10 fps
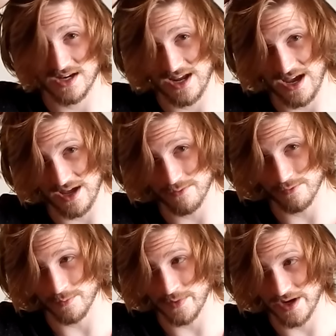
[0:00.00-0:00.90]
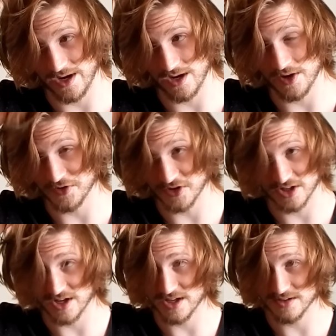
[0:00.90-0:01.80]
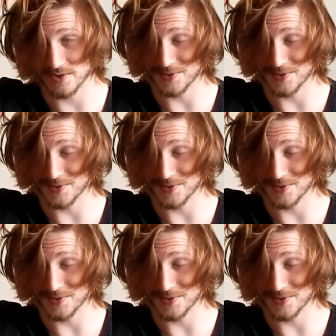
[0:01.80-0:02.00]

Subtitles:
that I had from my undercut